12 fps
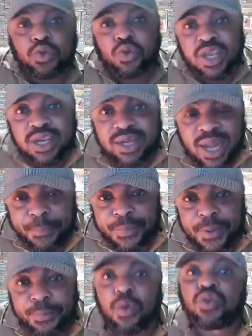to kidnap
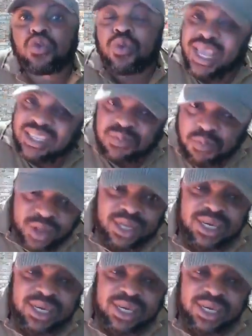people, to get money.